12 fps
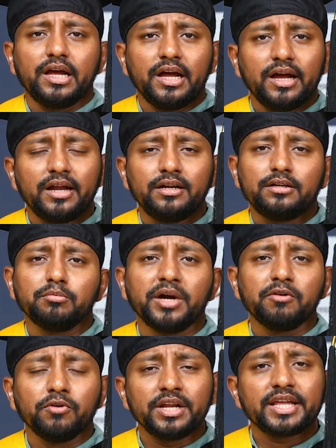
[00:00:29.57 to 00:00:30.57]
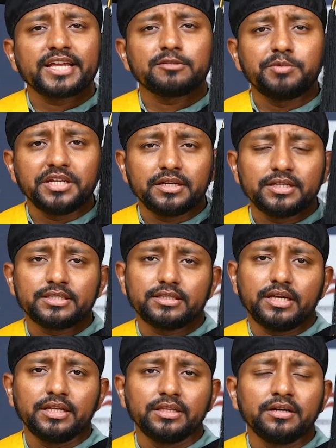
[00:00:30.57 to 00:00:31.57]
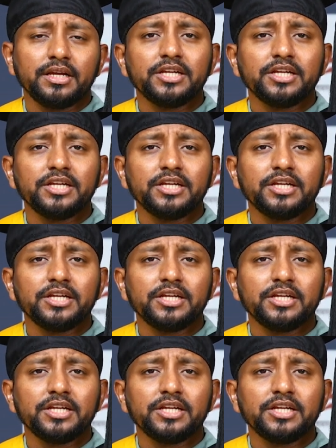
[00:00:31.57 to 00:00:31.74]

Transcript: and my work experience in the